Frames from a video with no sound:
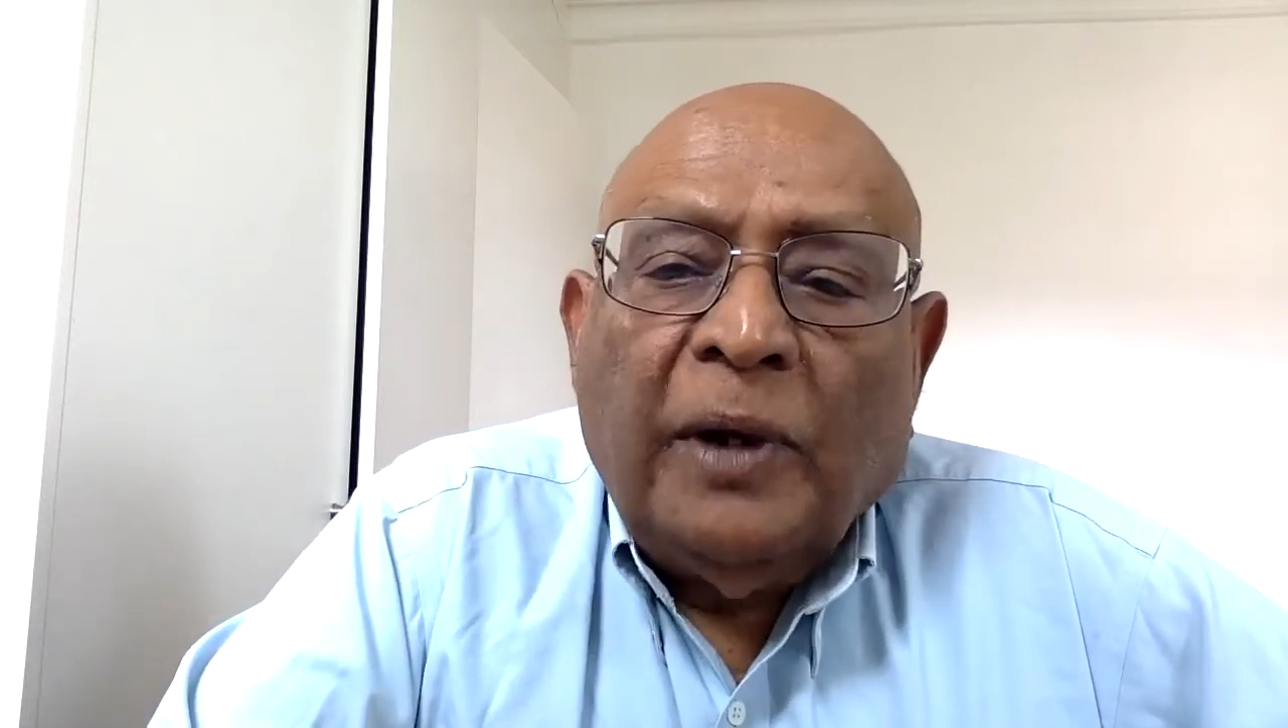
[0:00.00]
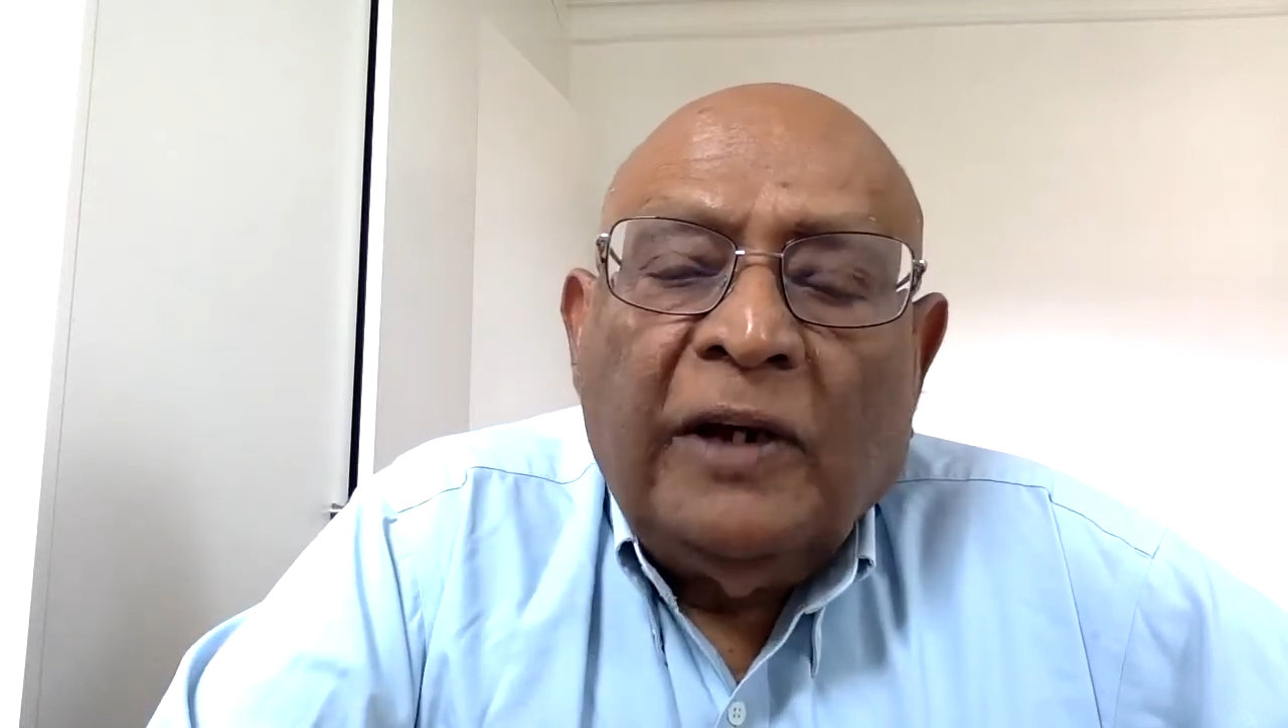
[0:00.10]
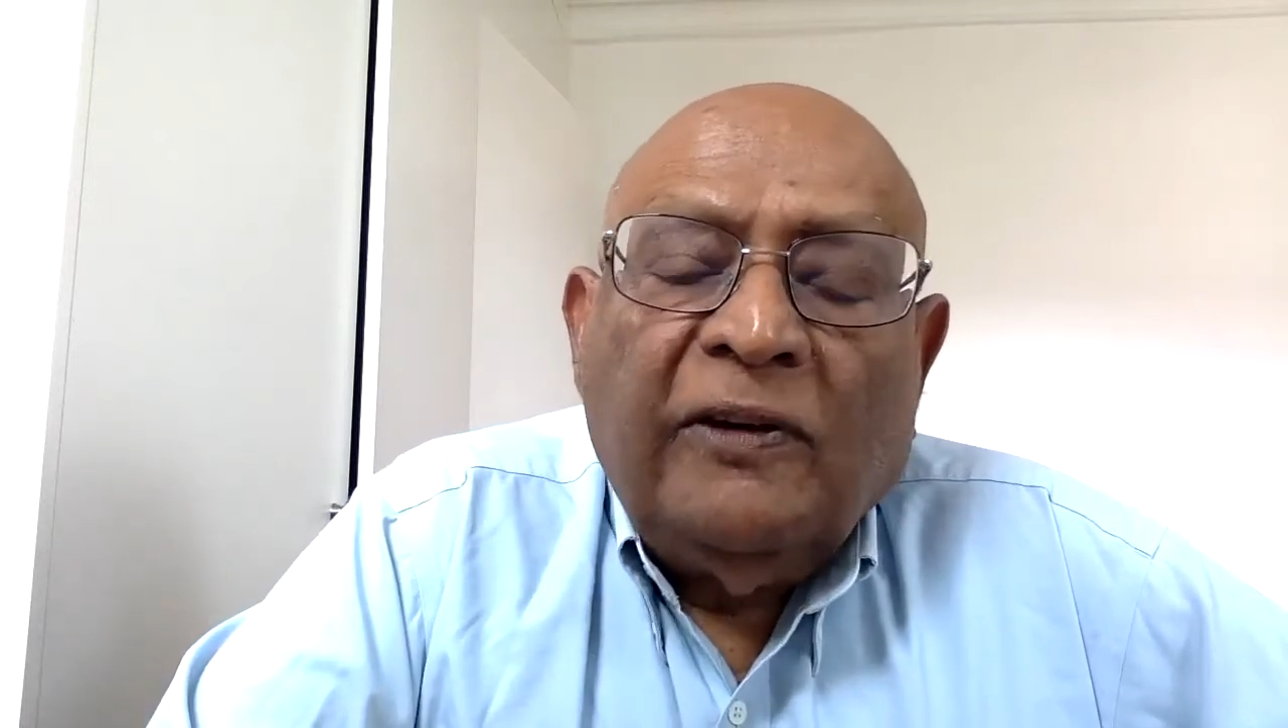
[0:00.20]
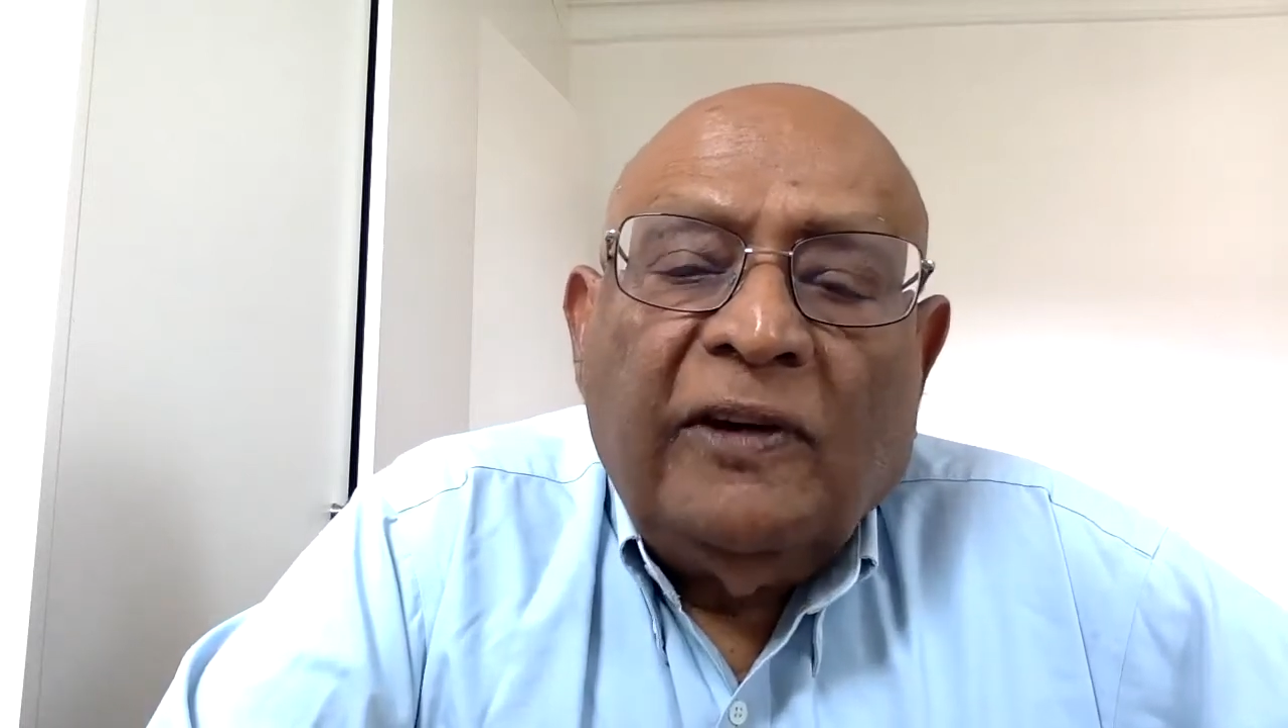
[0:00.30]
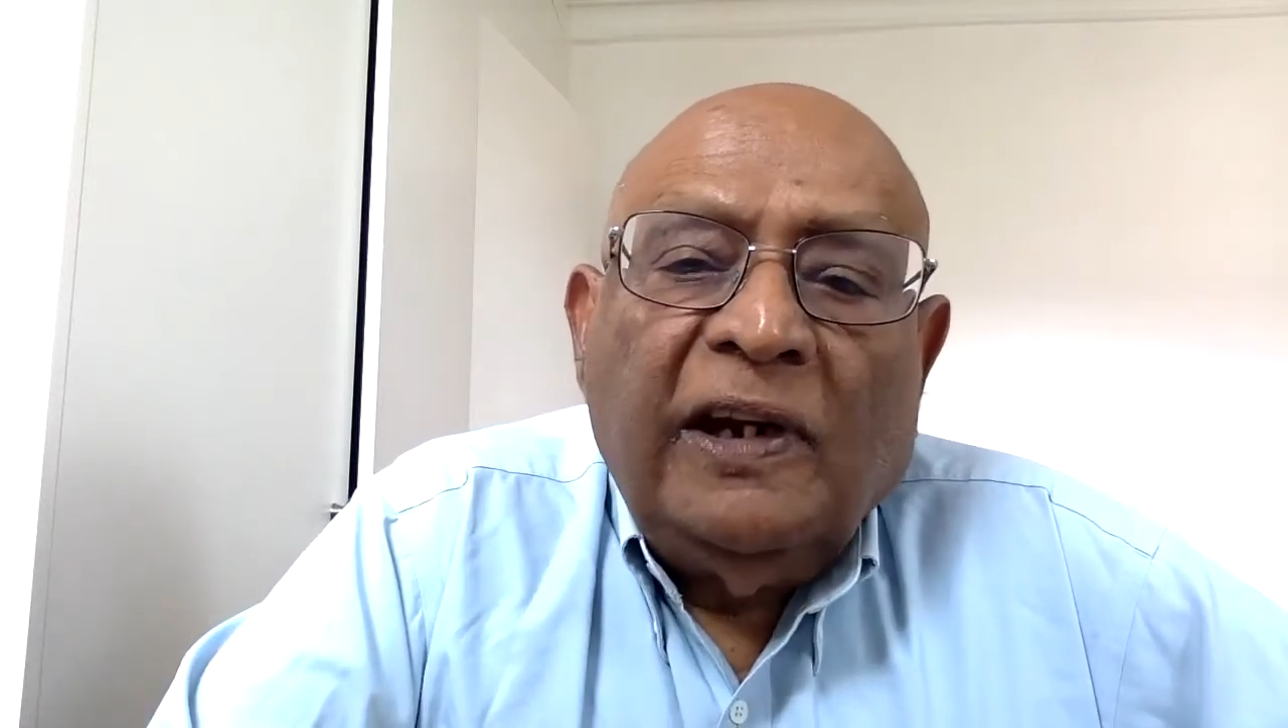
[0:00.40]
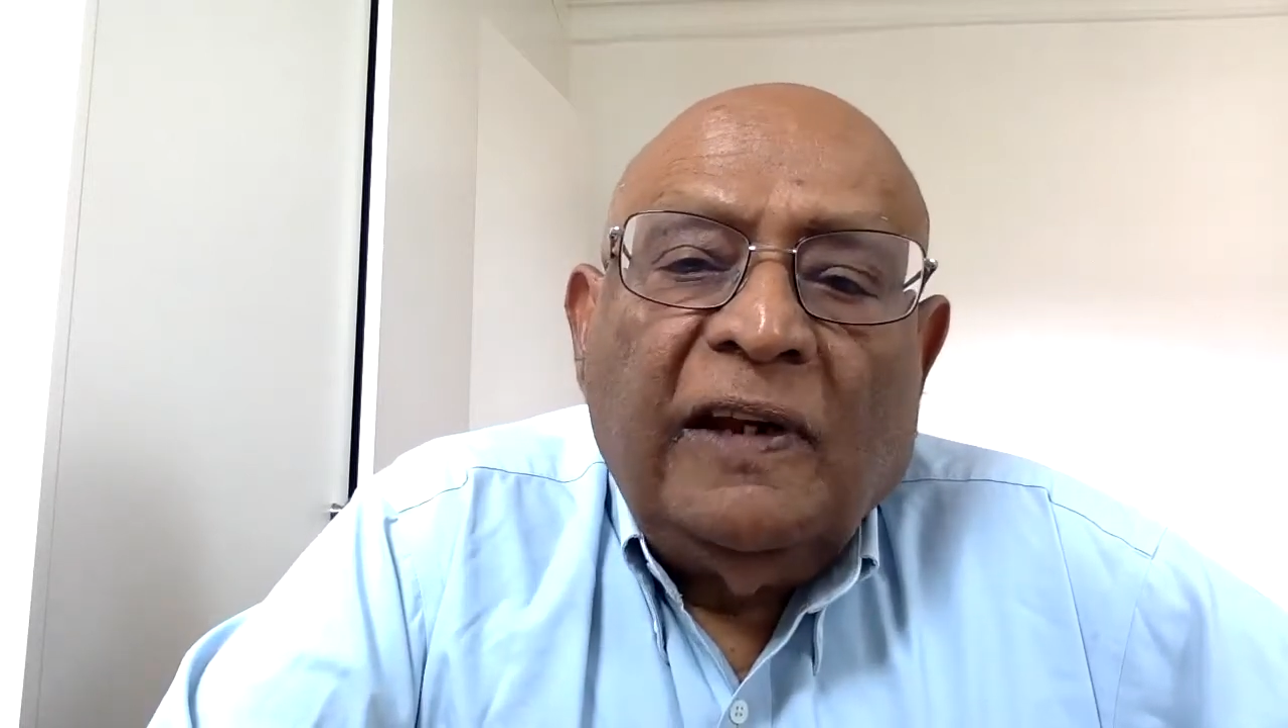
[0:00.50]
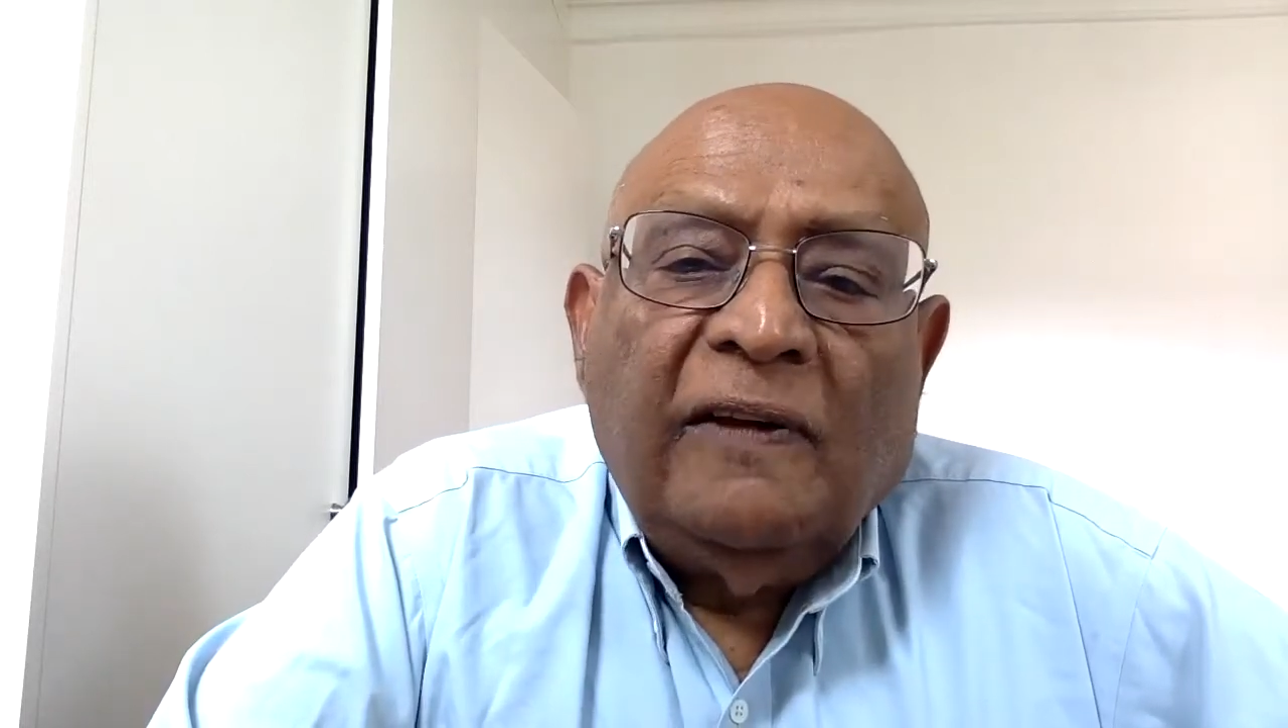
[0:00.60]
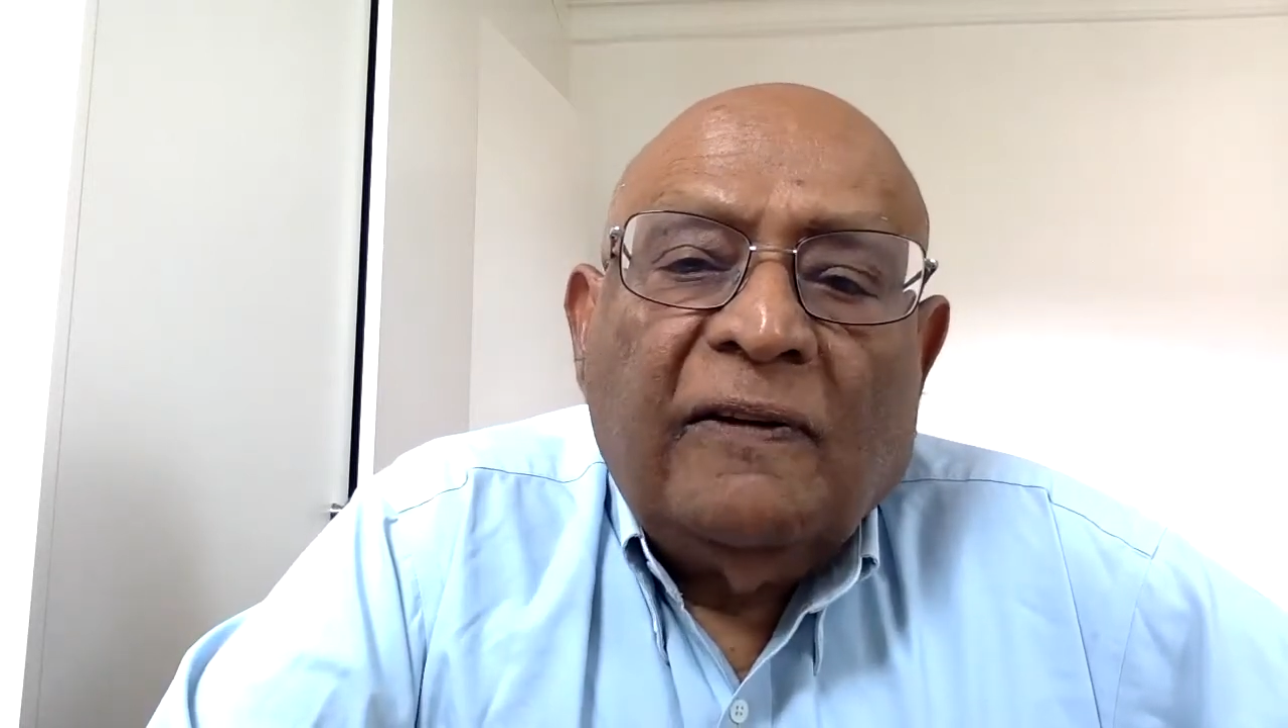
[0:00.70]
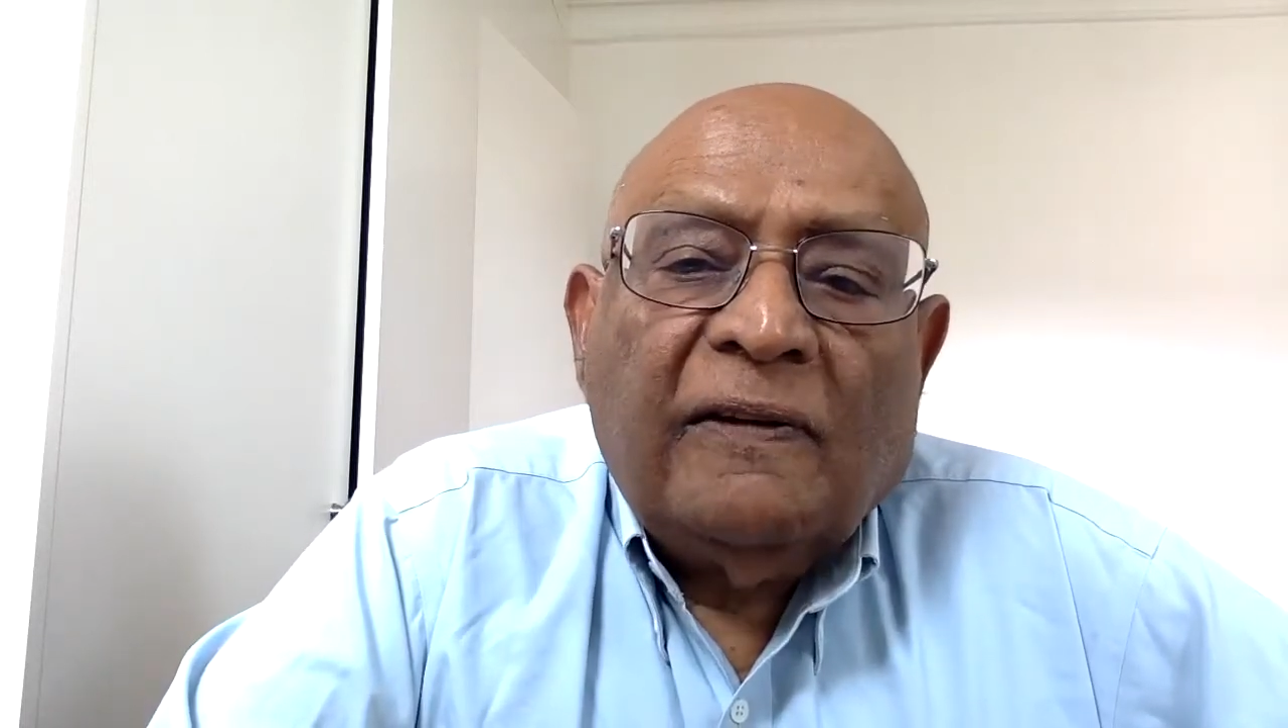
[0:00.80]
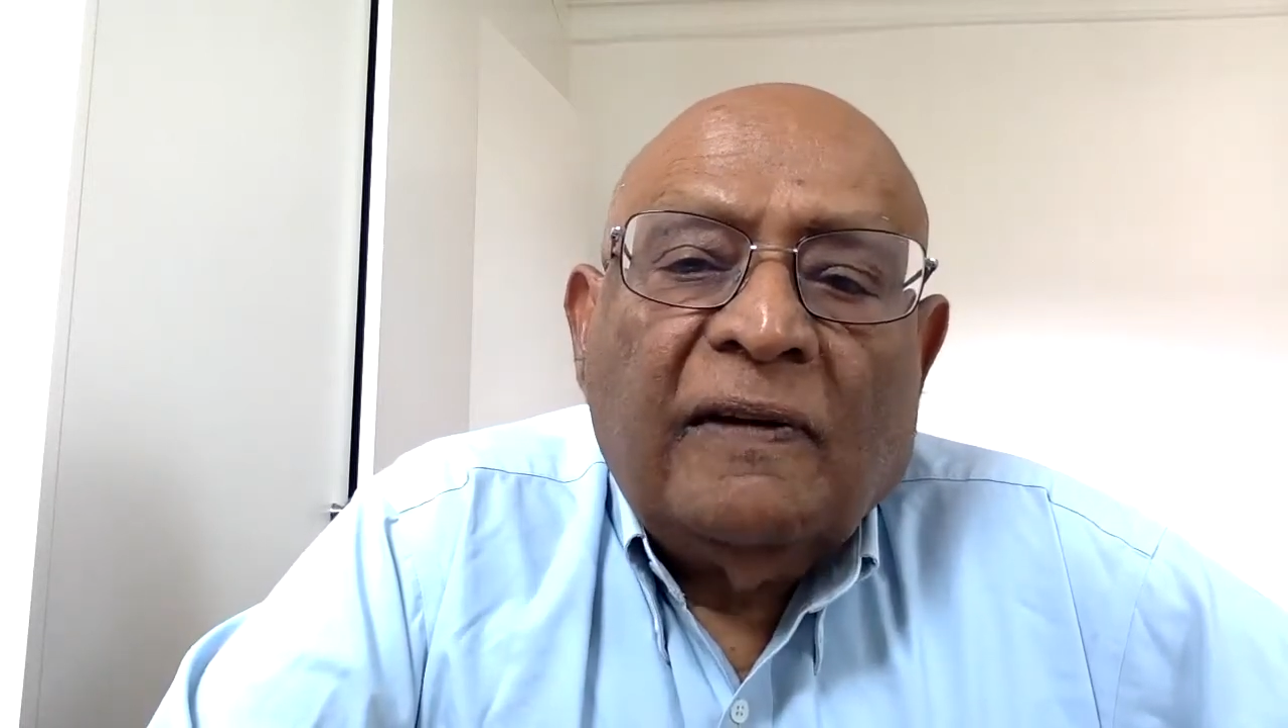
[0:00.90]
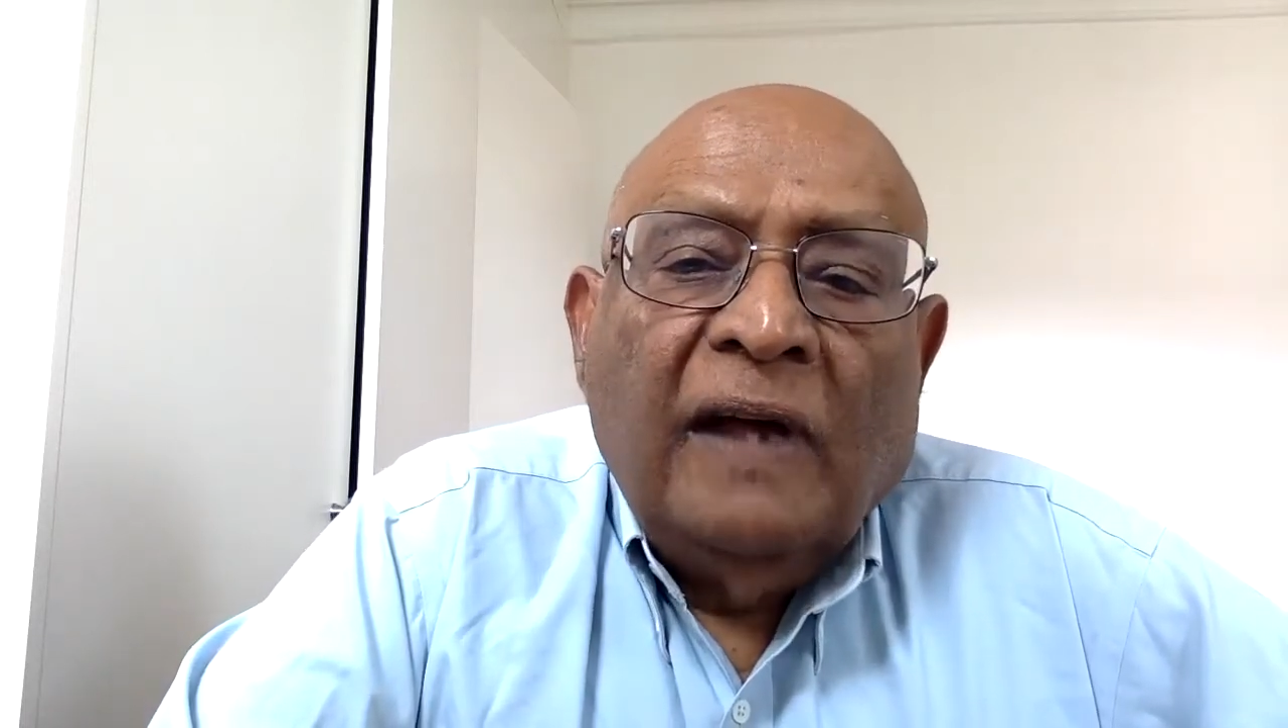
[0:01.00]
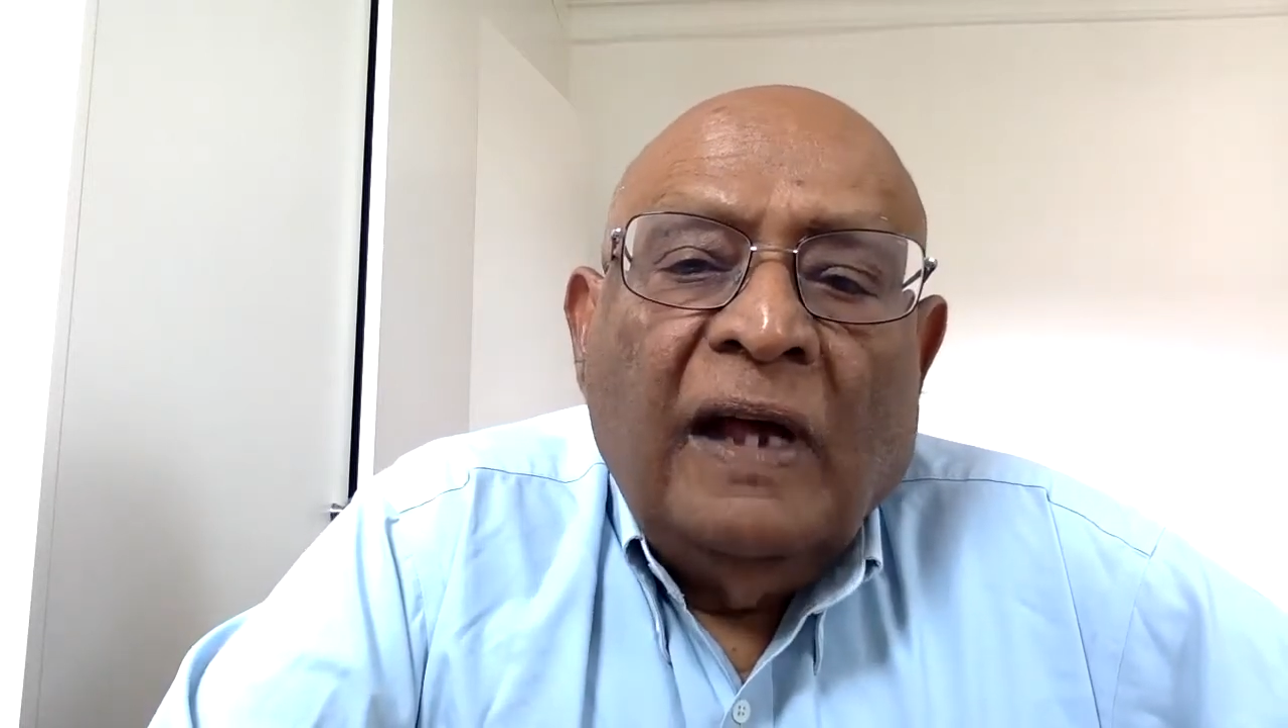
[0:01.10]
by treaties.